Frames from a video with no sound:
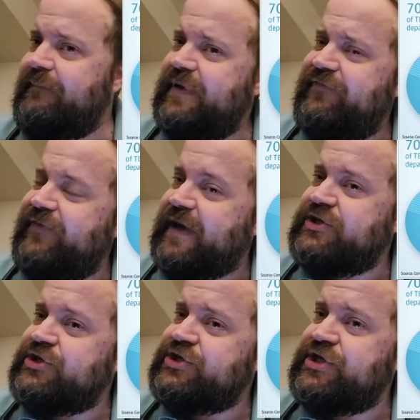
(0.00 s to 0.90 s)

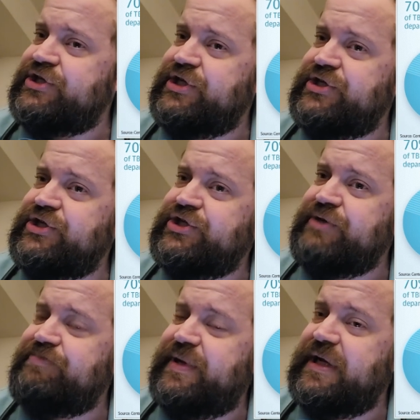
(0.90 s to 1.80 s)
infectious diseases
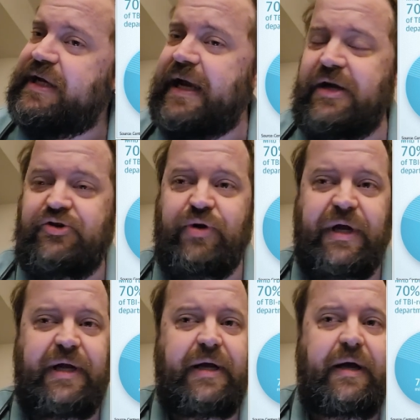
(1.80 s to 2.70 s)
and
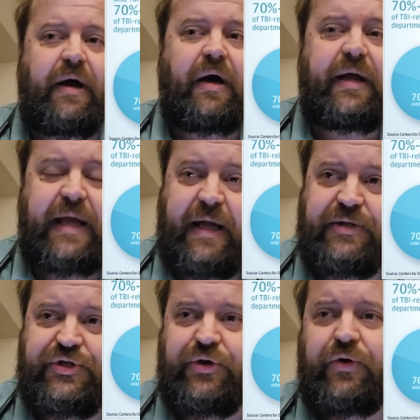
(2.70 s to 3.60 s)
pediatric
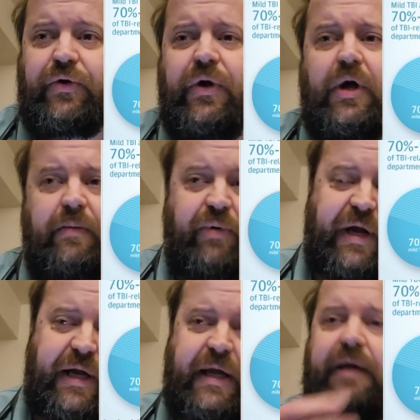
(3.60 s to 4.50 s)
cancer,
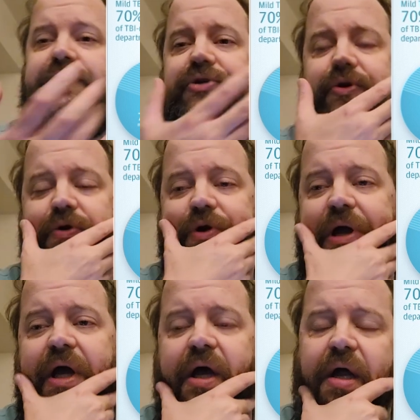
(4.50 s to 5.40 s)
brain cancer,
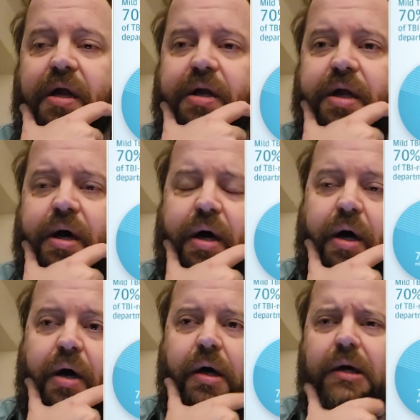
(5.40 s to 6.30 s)
and
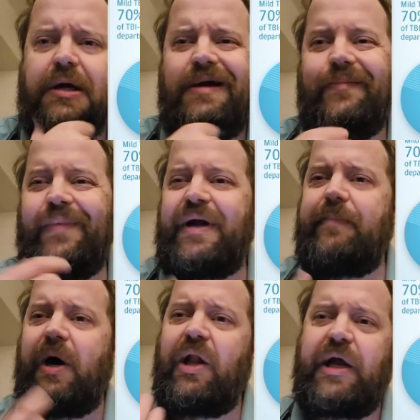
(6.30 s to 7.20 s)

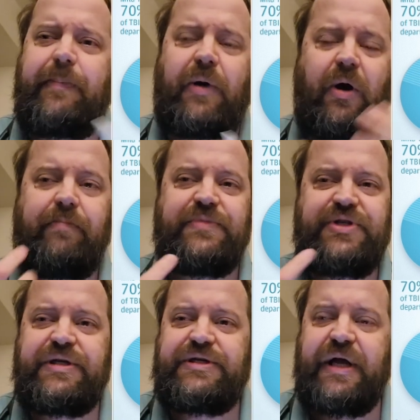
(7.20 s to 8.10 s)
metabolic problems,
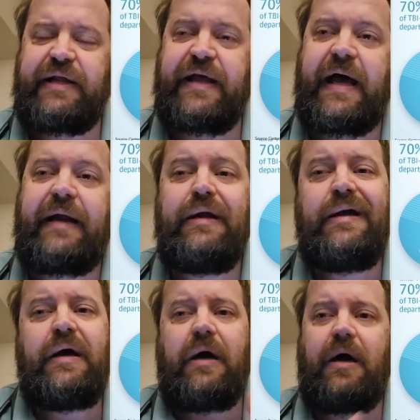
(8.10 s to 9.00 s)
things like that.
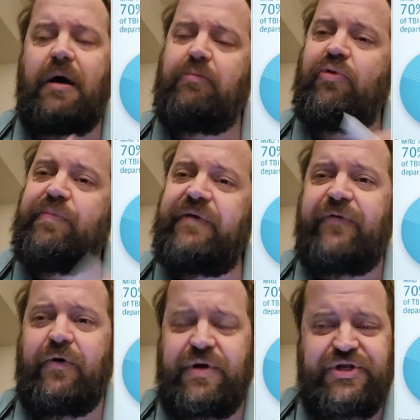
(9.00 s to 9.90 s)
We'll be
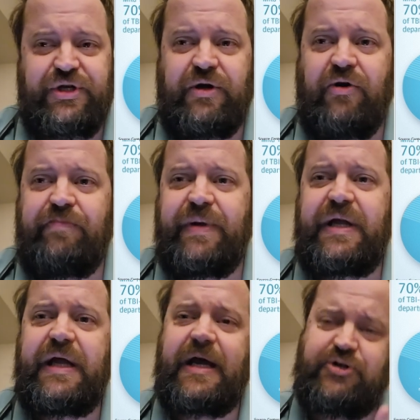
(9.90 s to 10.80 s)
focusing on
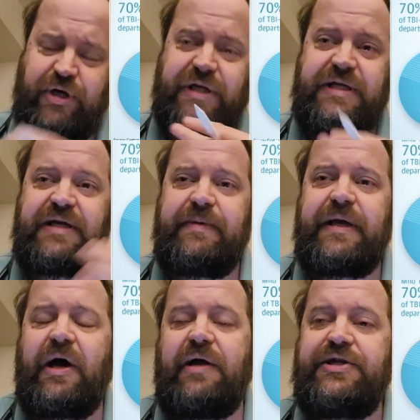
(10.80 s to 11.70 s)
pediatric
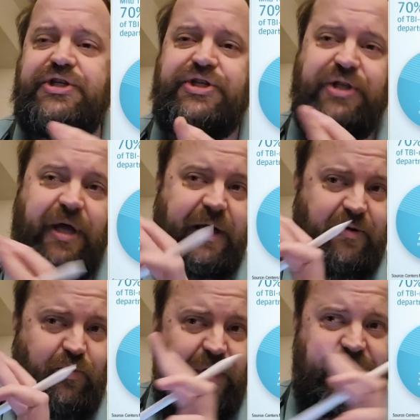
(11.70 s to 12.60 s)
TBI just like
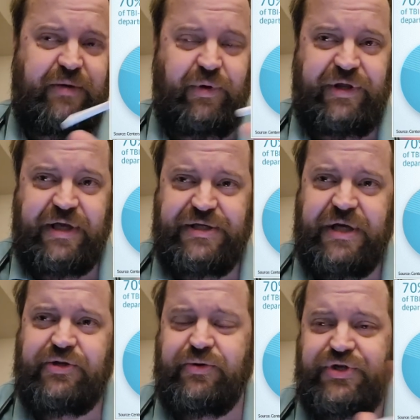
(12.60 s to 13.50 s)
we did with the
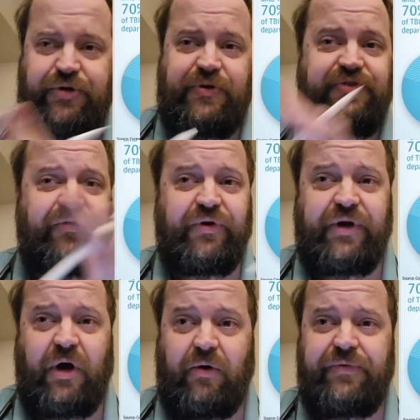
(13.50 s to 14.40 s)
Essential series for
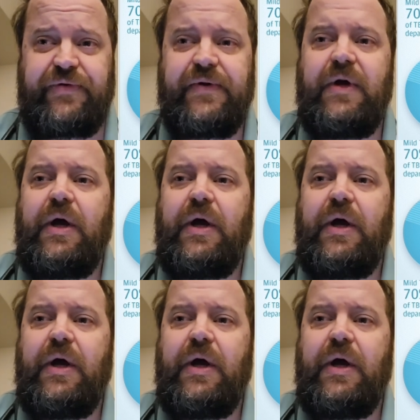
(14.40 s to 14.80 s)
adults.